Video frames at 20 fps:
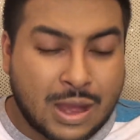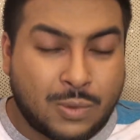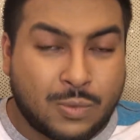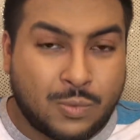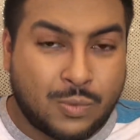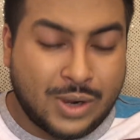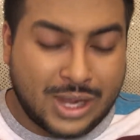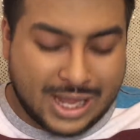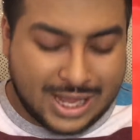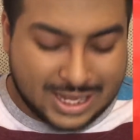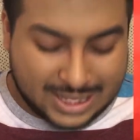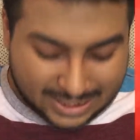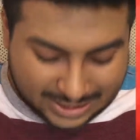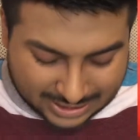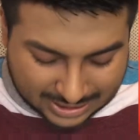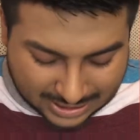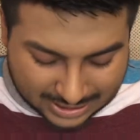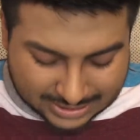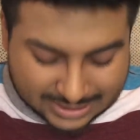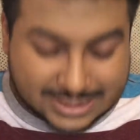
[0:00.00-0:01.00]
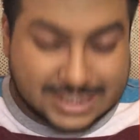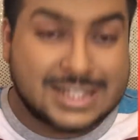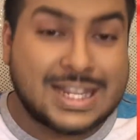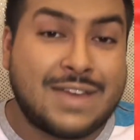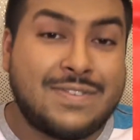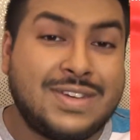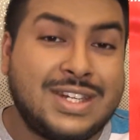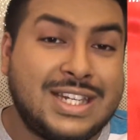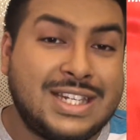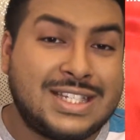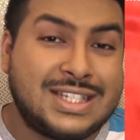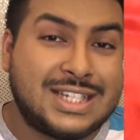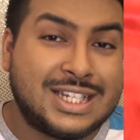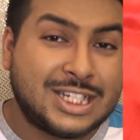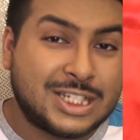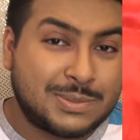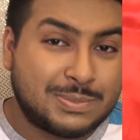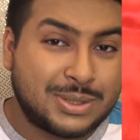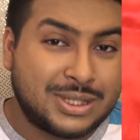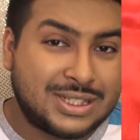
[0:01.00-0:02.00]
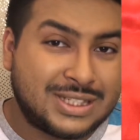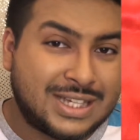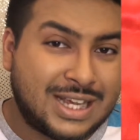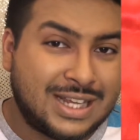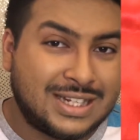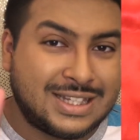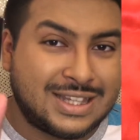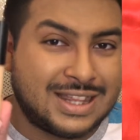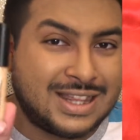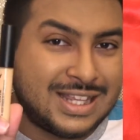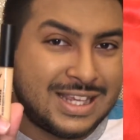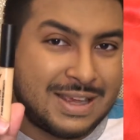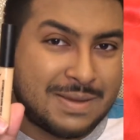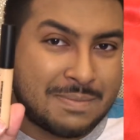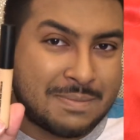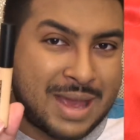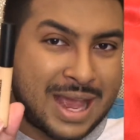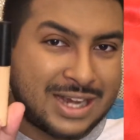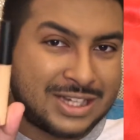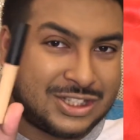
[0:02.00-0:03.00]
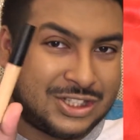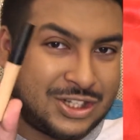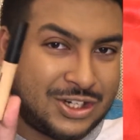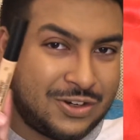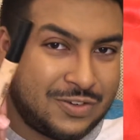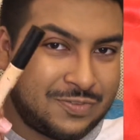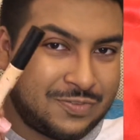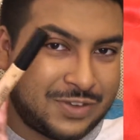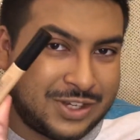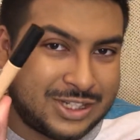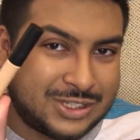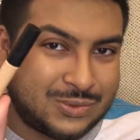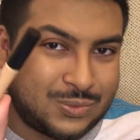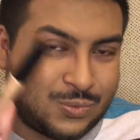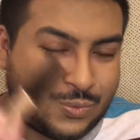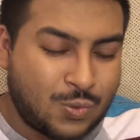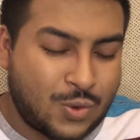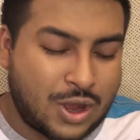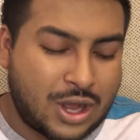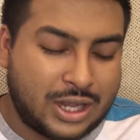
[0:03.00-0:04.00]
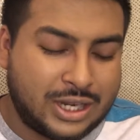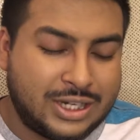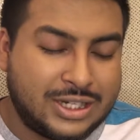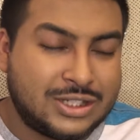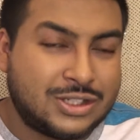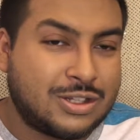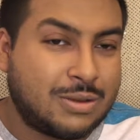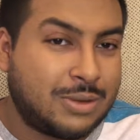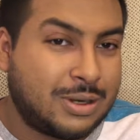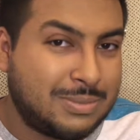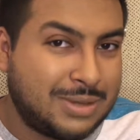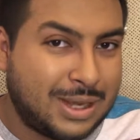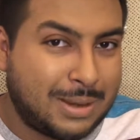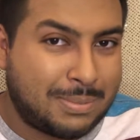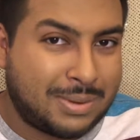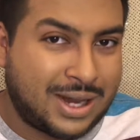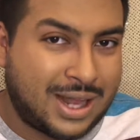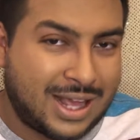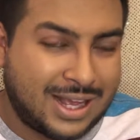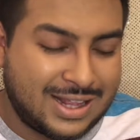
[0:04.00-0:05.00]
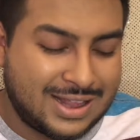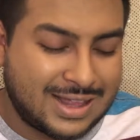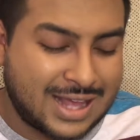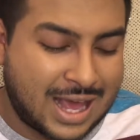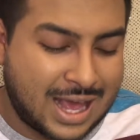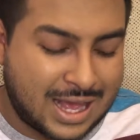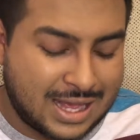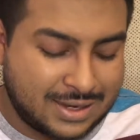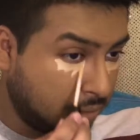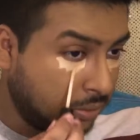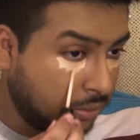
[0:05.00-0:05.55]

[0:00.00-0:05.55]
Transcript: With 76%, the MAC Studio Fix won, so I'm going to be applying that.